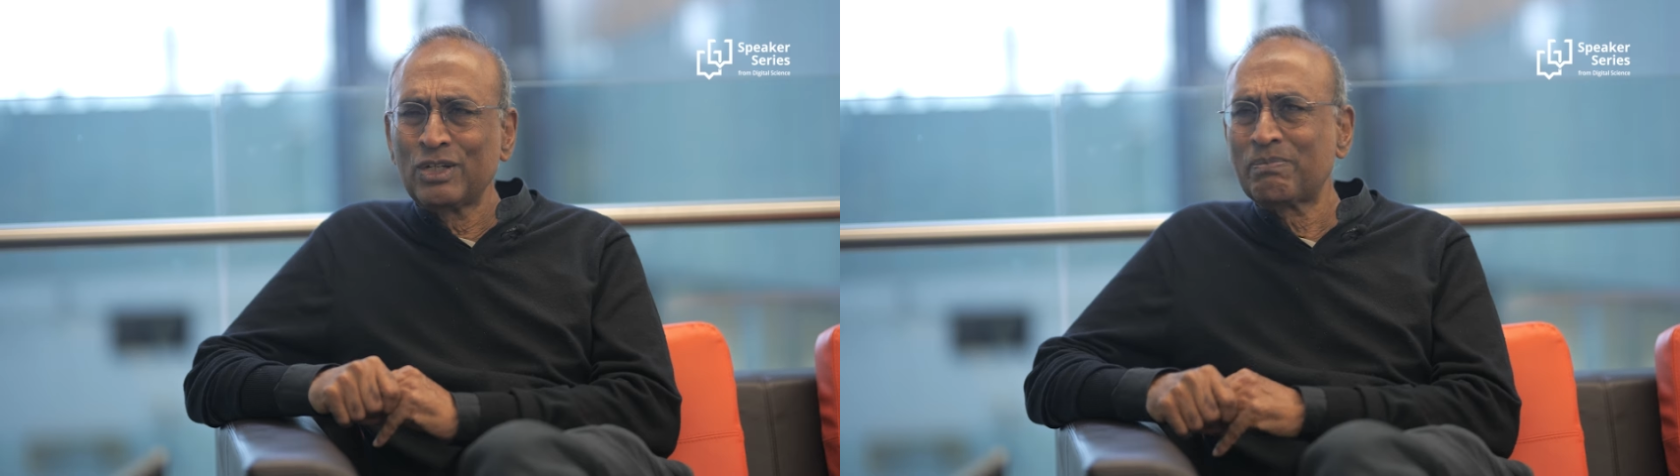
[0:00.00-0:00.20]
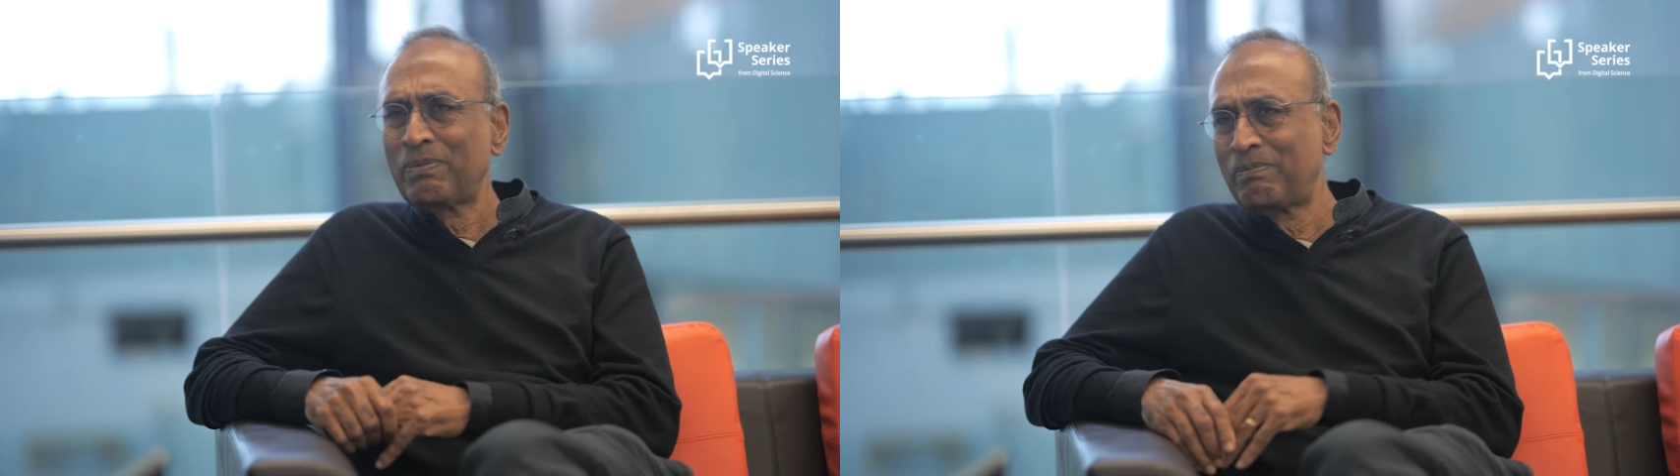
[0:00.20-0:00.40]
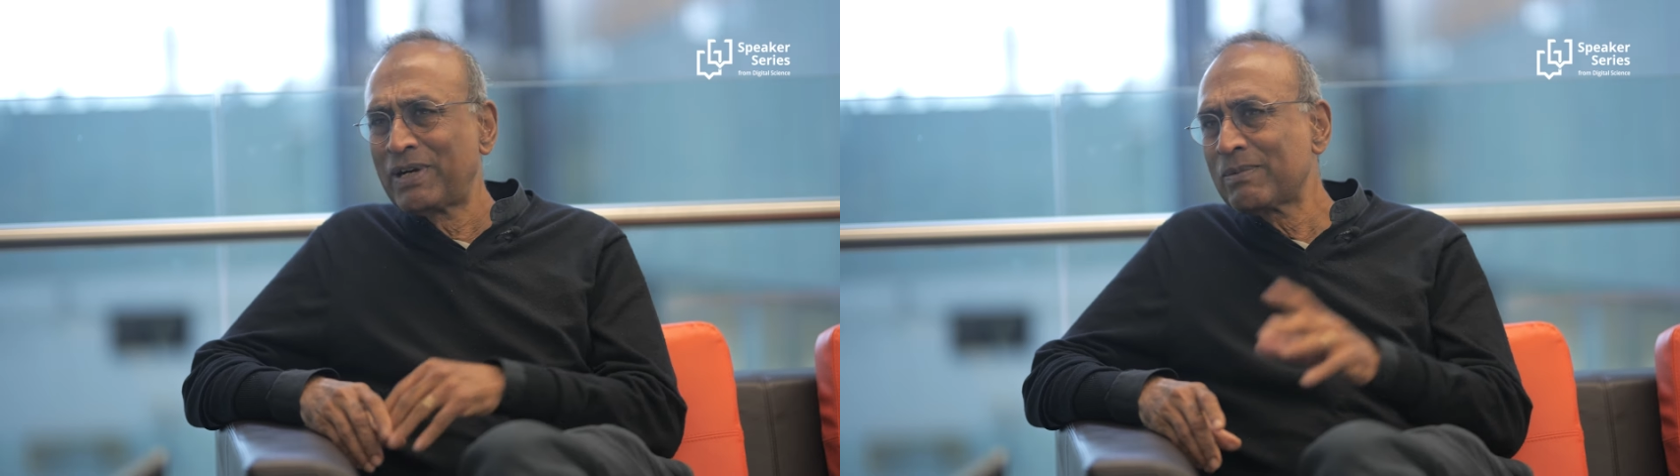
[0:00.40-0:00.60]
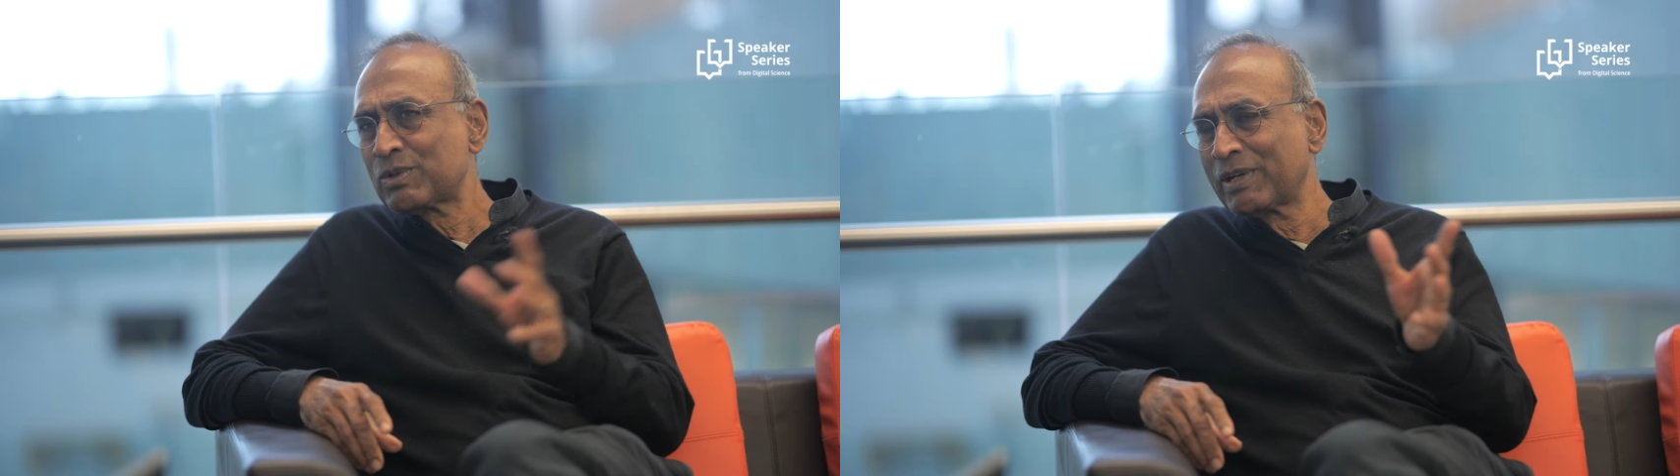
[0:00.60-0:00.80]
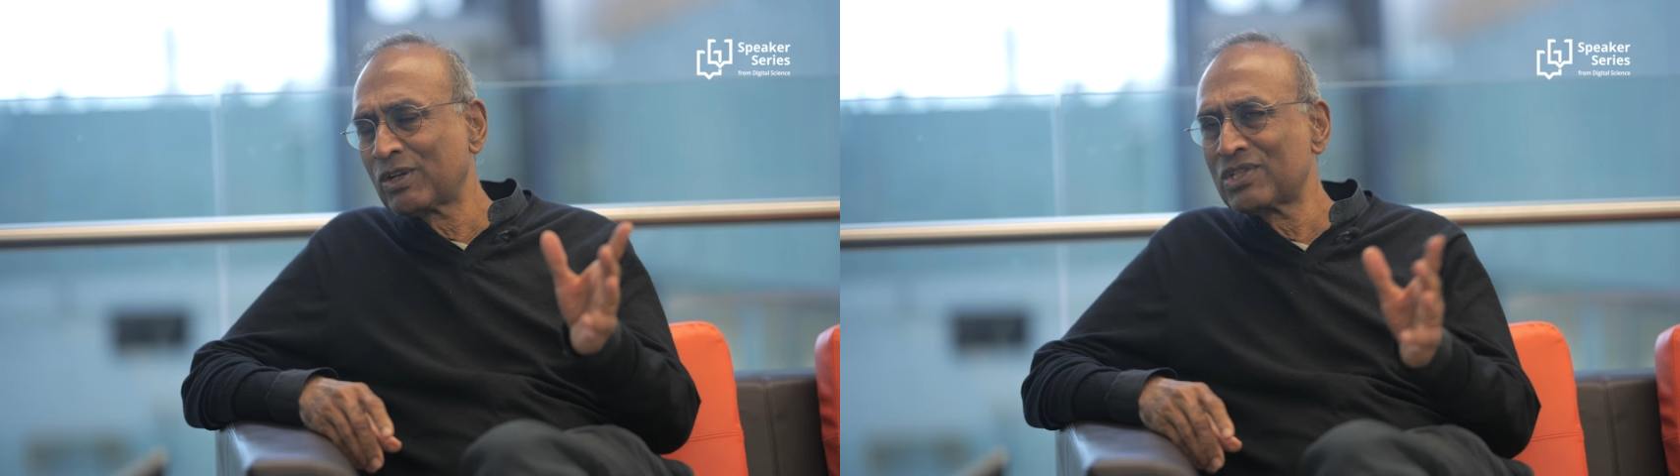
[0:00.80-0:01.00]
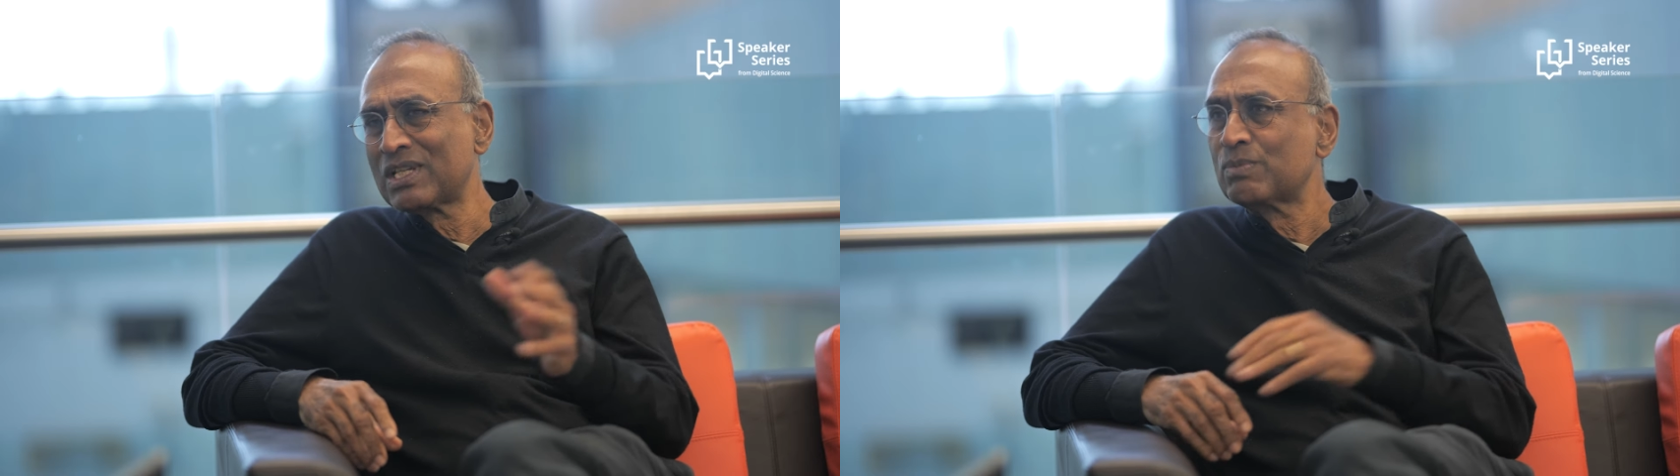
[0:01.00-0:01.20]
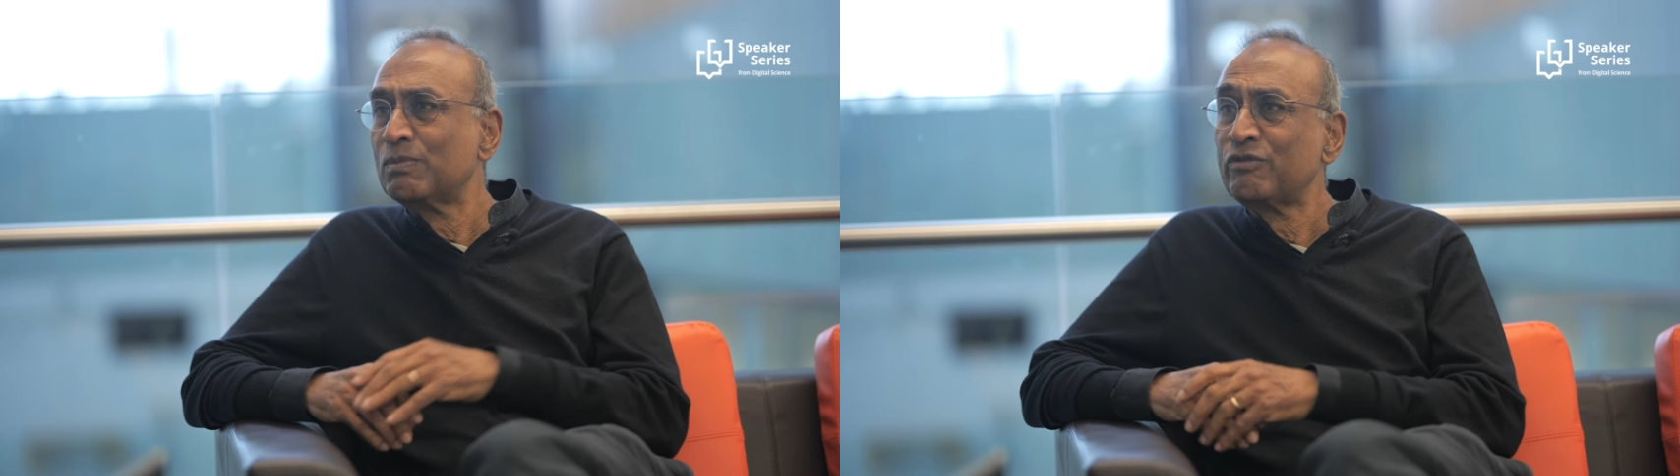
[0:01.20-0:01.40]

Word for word: know, perhaps because this